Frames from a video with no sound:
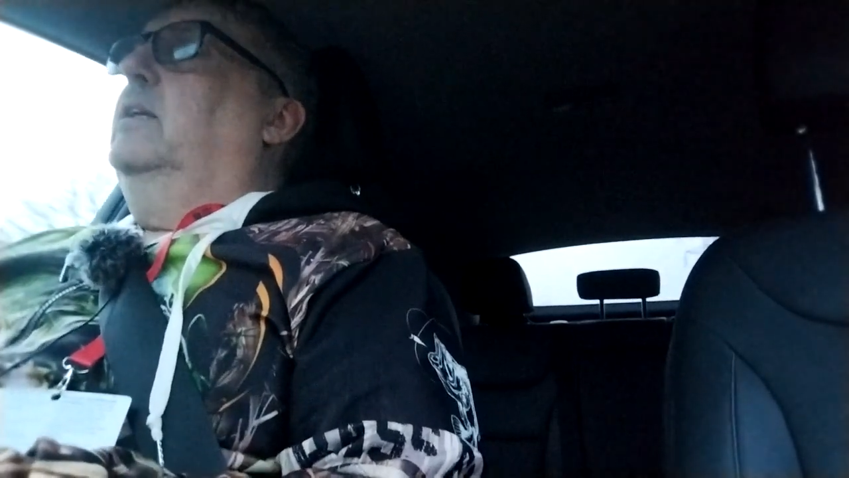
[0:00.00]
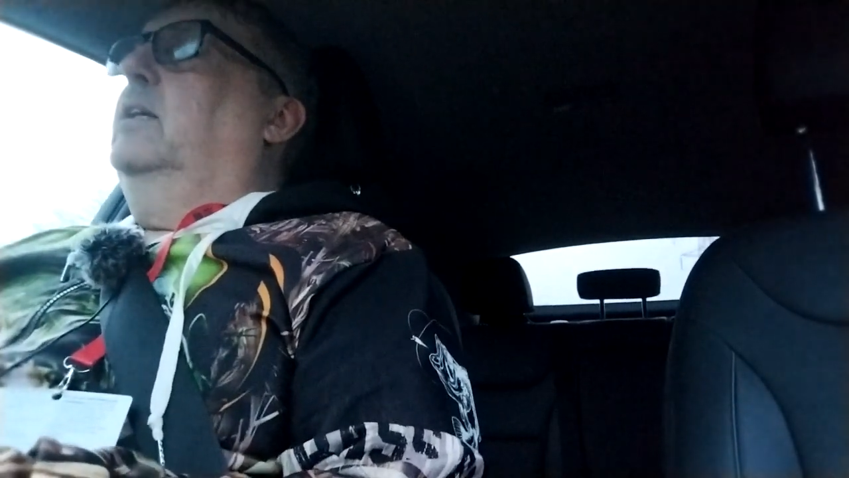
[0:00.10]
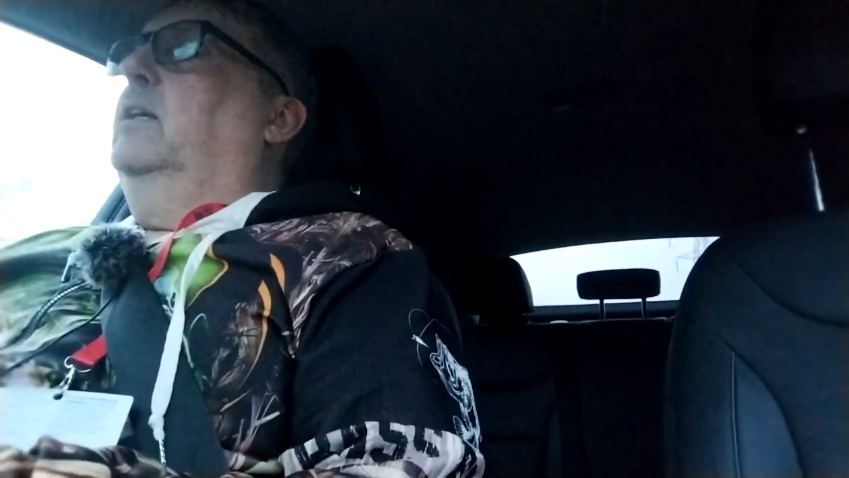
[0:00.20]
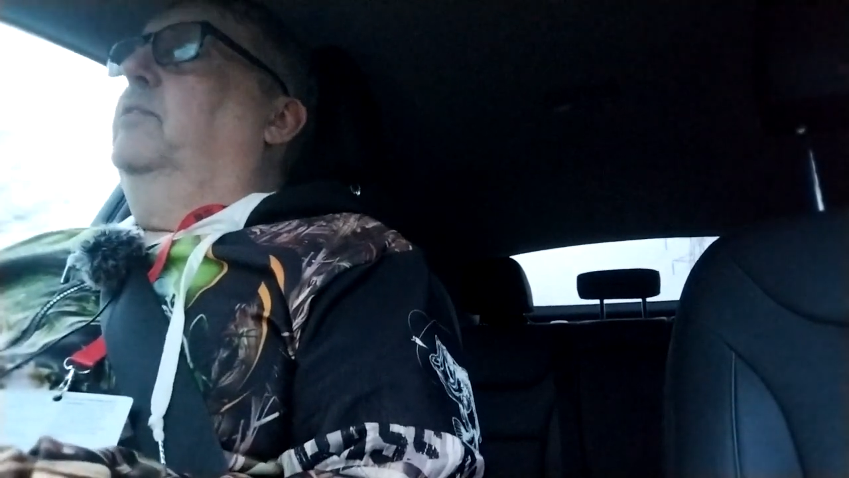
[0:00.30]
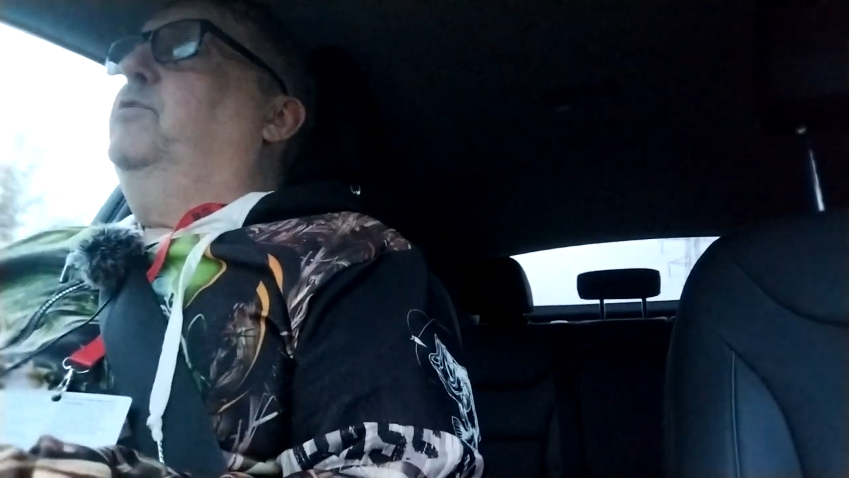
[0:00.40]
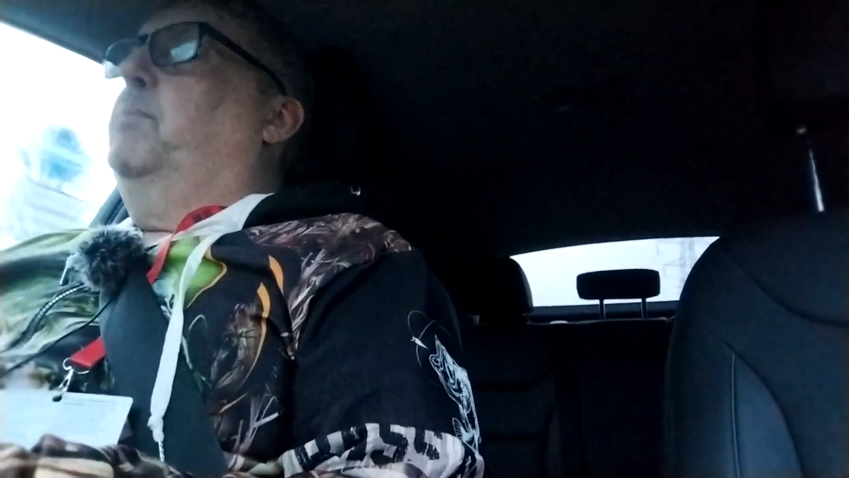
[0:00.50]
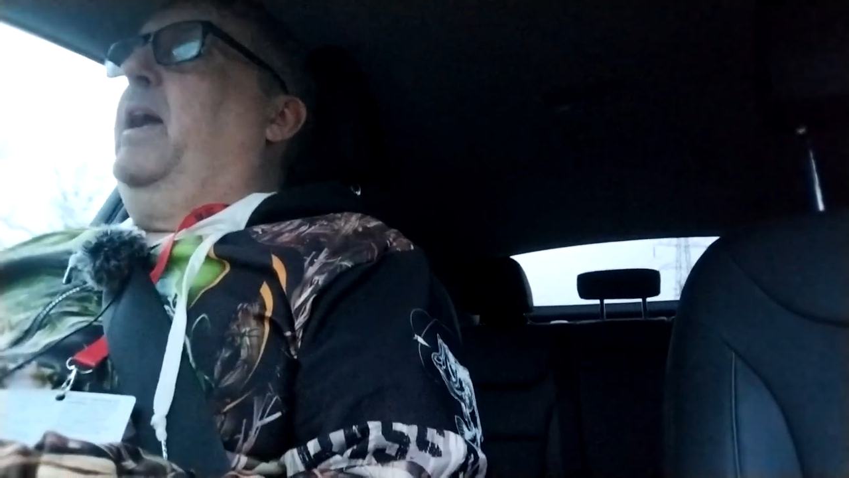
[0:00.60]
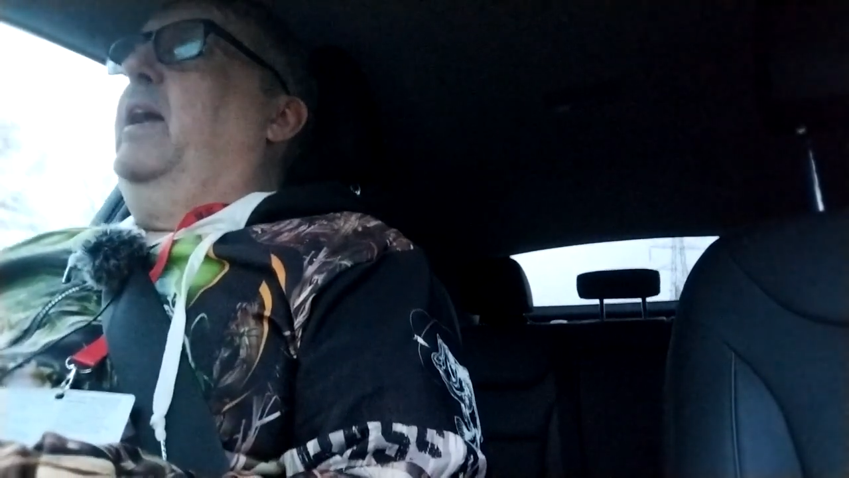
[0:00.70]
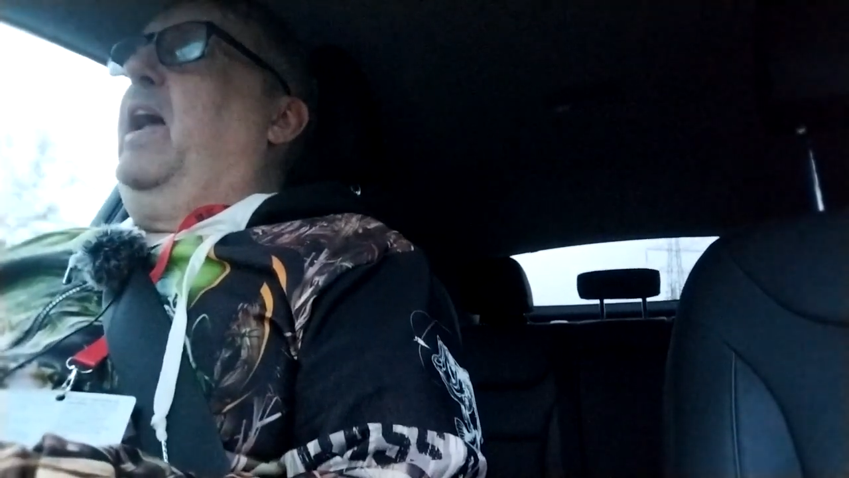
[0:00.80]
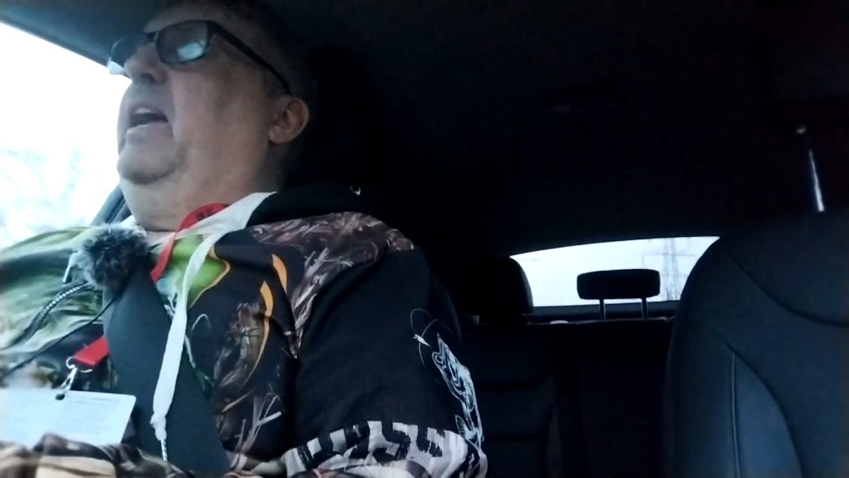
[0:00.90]
for
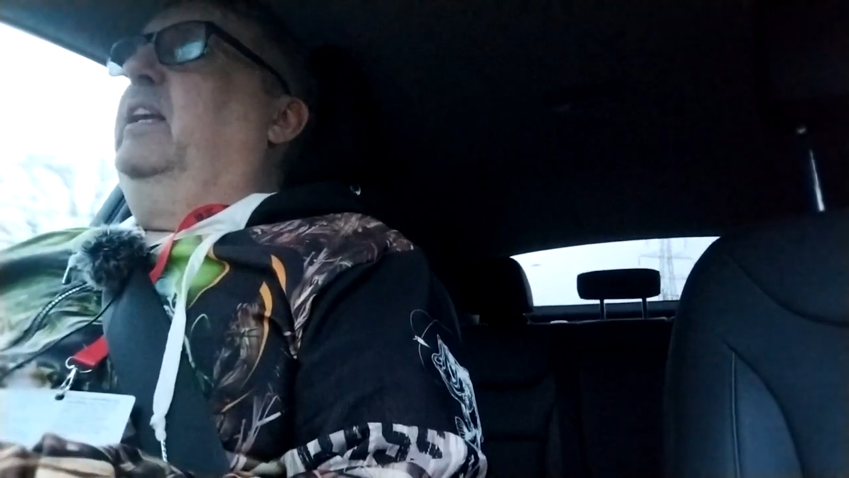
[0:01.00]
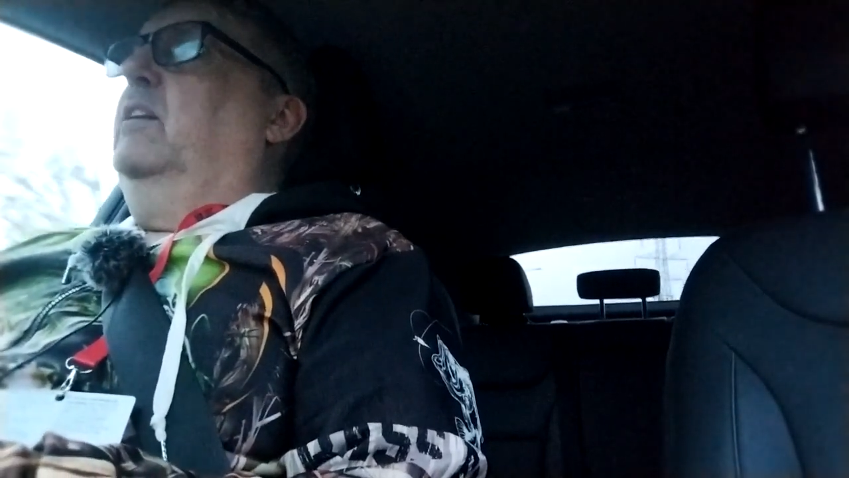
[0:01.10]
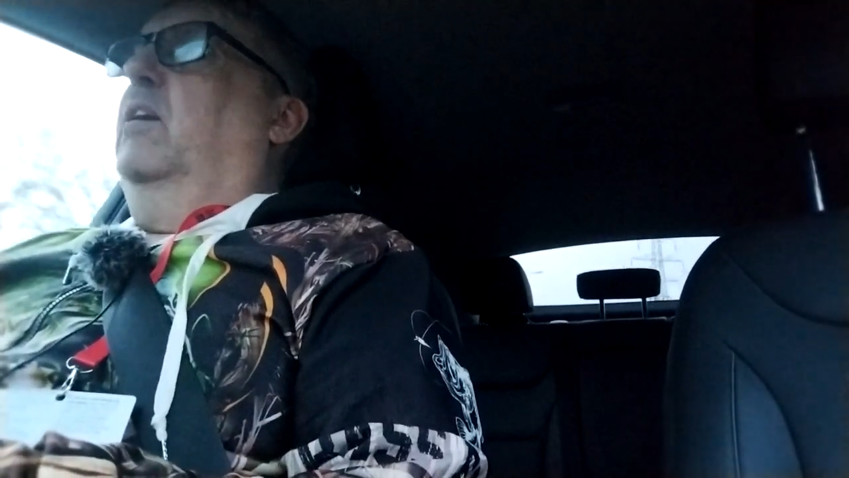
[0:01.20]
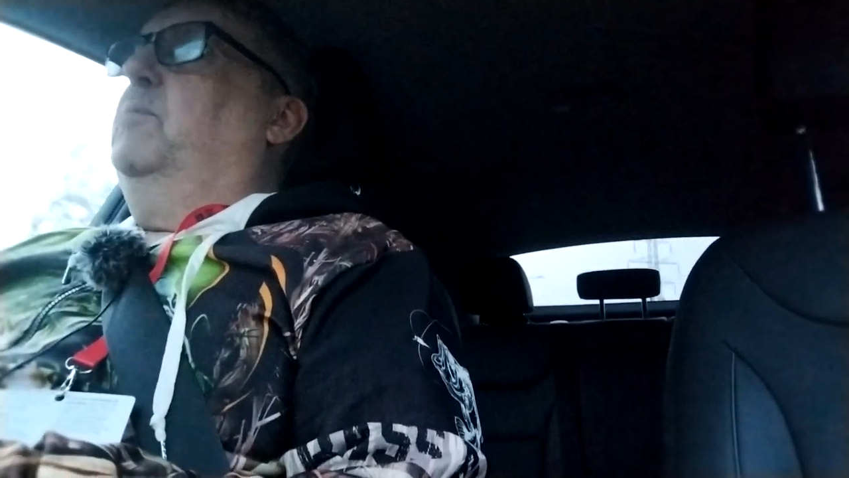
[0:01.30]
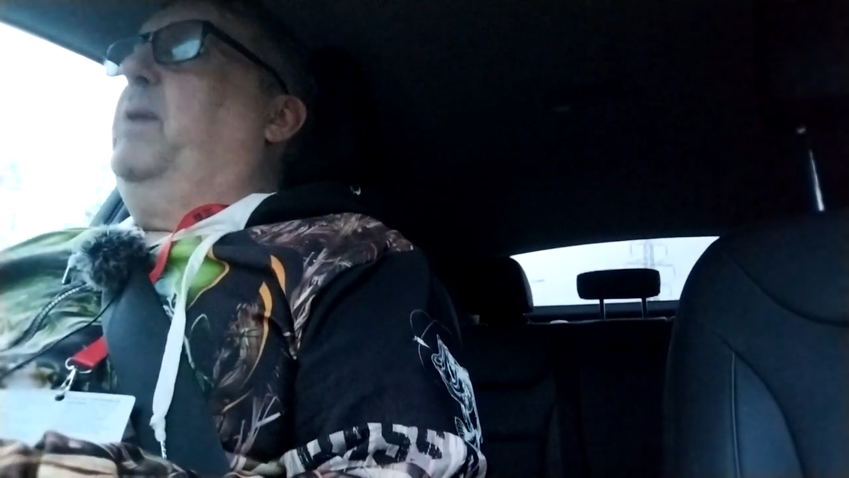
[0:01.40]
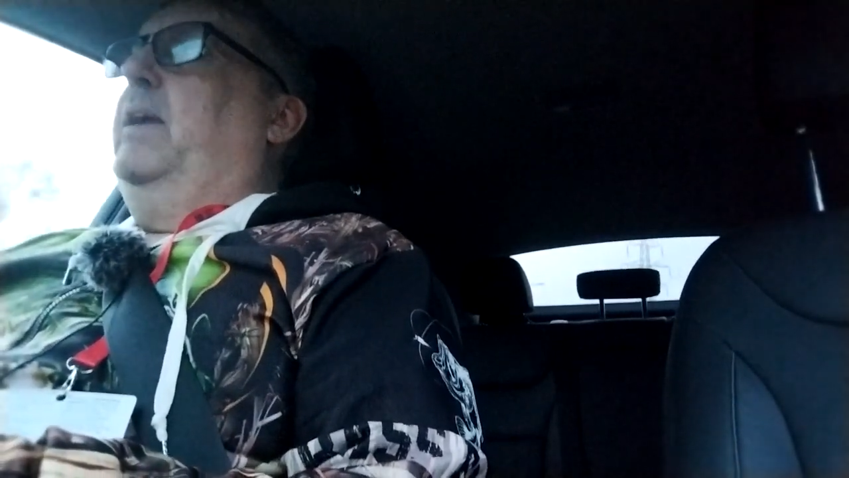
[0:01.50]
about £8-9,